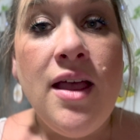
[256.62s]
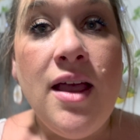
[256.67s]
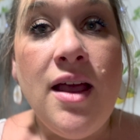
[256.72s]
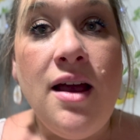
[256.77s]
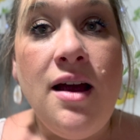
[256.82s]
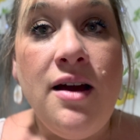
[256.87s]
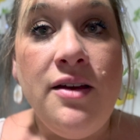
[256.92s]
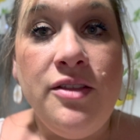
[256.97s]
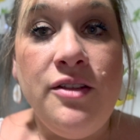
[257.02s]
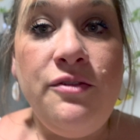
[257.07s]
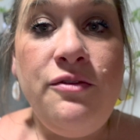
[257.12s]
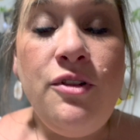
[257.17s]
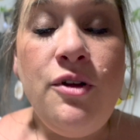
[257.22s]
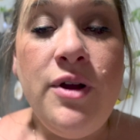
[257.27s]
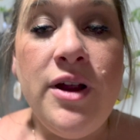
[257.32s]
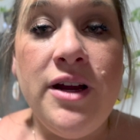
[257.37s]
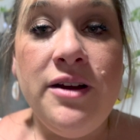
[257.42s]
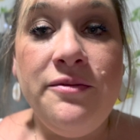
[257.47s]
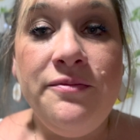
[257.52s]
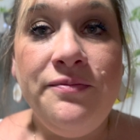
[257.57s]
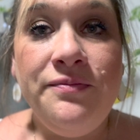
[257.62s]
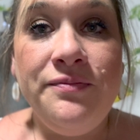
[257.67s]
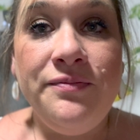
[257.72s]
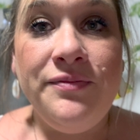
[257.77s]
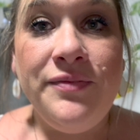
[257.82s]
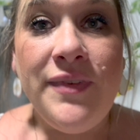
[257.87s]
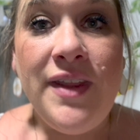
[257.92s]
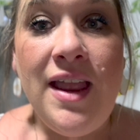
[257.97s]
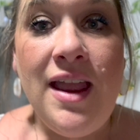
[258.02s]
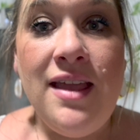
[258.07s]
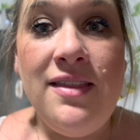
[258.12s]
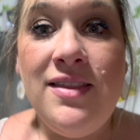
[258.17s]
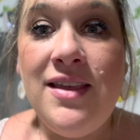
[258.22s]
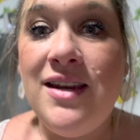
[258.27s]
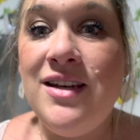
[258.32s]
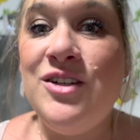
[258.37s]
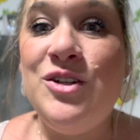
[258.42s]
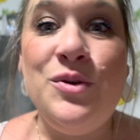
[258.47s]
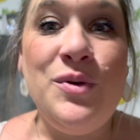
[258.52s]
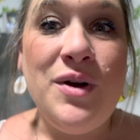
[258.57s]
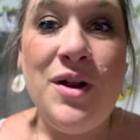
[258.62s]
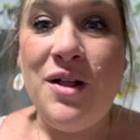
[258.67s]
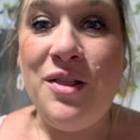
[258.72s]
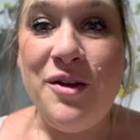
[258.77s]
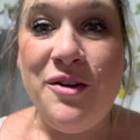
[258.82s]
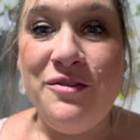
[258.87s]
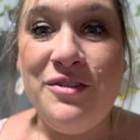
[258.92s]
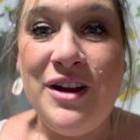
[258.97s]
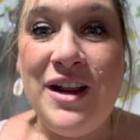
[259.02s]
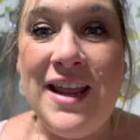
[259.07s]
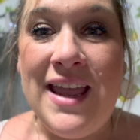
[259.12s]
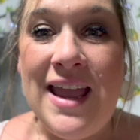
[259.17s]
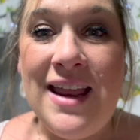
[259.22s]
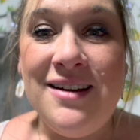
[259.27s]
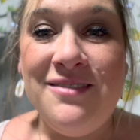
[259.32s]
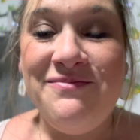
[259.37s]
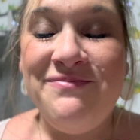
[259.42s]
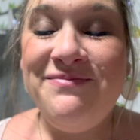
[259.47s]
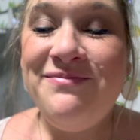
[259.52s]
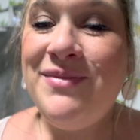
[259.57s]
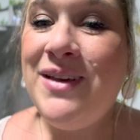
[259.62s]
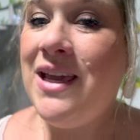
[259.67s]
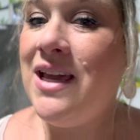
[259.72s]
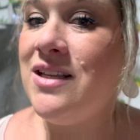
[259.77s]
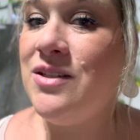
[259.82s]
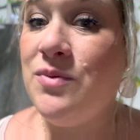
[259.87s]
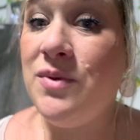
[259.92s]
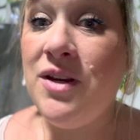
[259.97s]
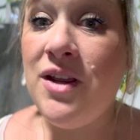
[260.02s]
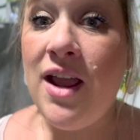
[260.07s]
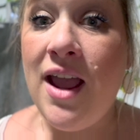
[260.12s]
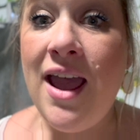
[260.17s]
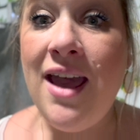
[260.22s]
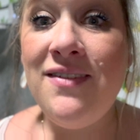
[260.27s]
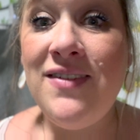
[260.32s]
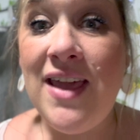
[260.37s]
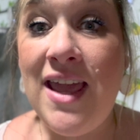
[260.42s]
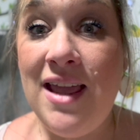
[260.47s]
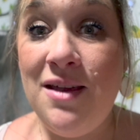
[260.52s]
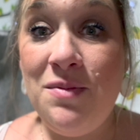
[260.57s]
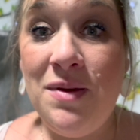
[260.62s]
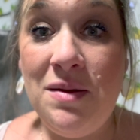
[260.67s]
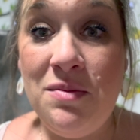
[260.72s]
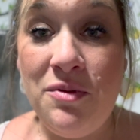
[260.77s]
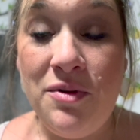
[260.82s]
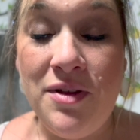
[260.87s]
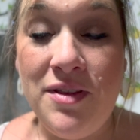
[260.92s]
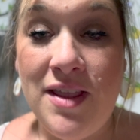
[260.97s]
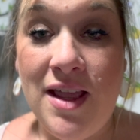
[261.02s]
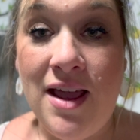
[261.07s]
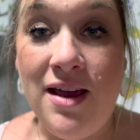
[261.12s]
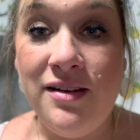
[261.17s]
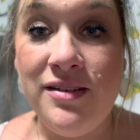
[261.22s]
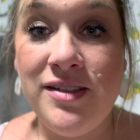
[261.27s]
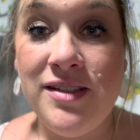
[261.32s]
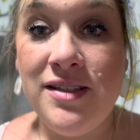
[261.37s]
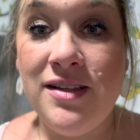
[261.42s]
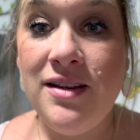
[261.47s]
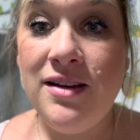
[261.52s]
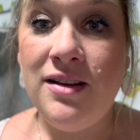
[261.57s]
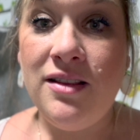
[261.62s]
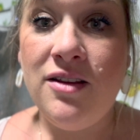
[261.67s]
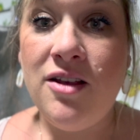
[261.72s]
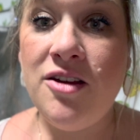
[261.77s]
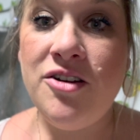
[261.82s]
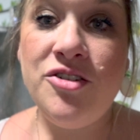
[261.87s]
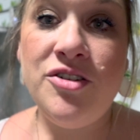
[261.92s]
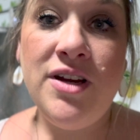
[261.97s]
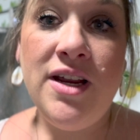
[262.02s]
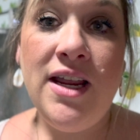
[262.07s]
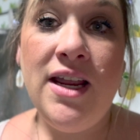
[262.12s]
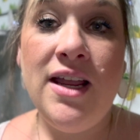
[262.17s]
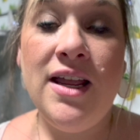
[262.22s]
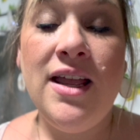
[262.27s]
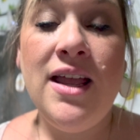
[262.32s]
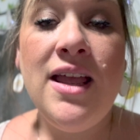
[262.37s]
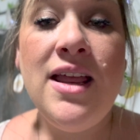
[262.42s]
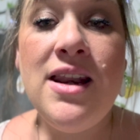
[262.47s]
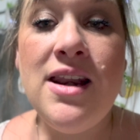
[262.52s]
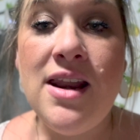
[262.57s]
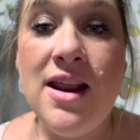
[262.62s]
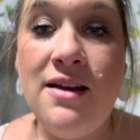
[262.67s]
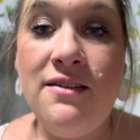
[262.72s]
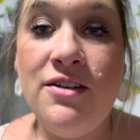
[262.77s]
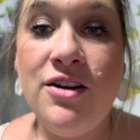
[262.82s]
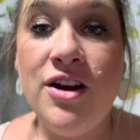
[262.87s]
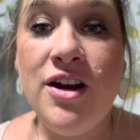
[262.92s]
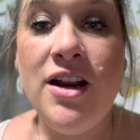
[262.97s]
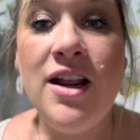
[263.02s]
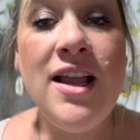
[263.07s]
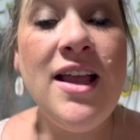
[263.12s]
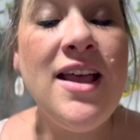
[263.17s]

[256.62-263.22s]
on the floor and then do it all over again. Because when you have 8 people in the house, laundry never